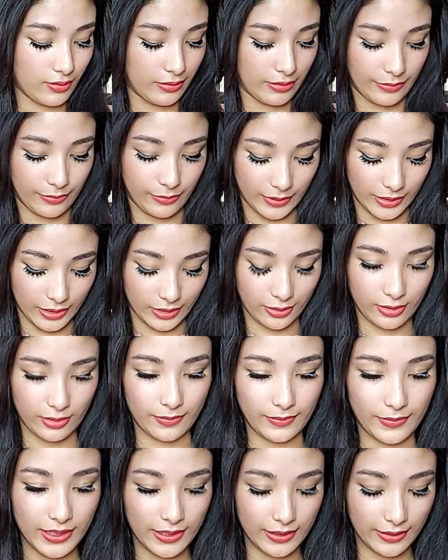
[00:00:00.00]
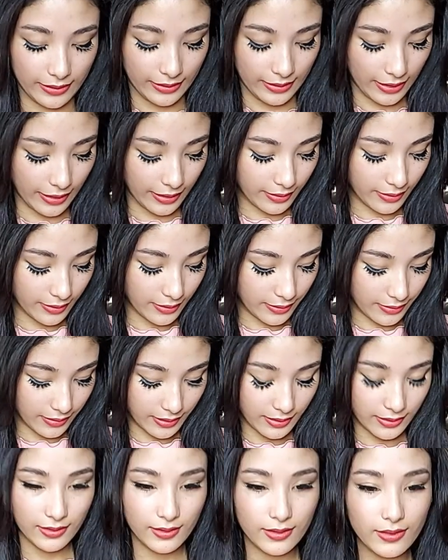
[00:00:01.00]
oh my god, my length
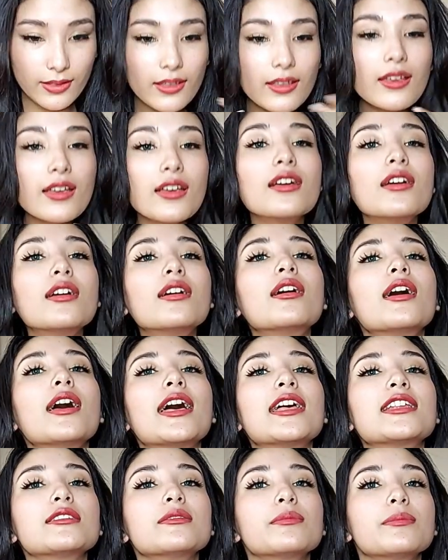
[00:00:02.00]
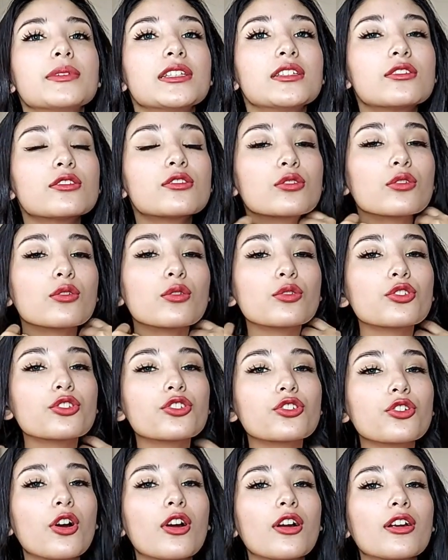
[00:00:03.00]
hasn't been so
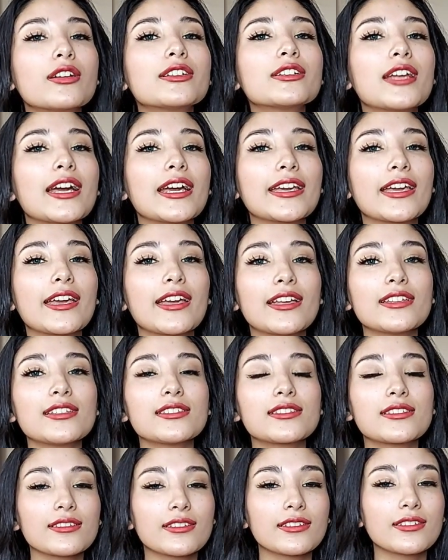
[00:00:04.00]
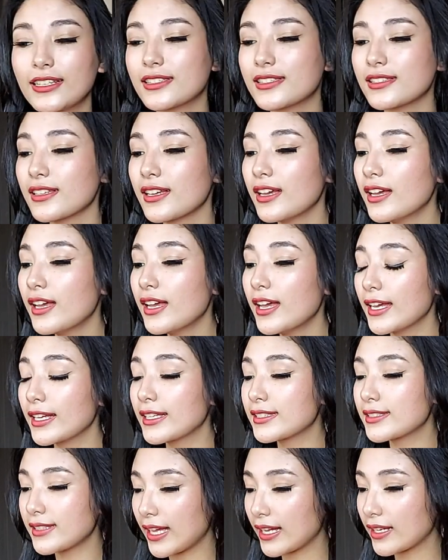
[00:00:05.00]
short, I guess. It's
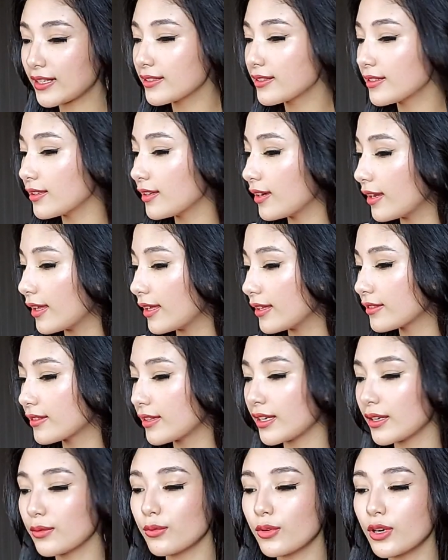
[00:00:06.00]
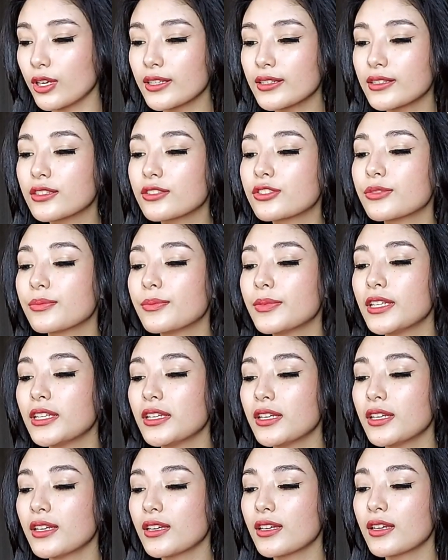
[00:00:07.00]
exactly the length that I wanted it to
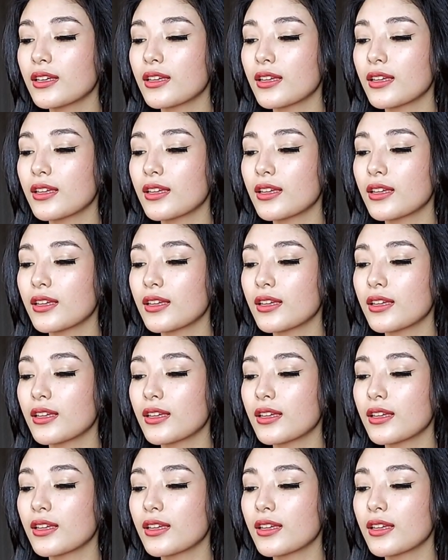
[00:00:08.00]
be.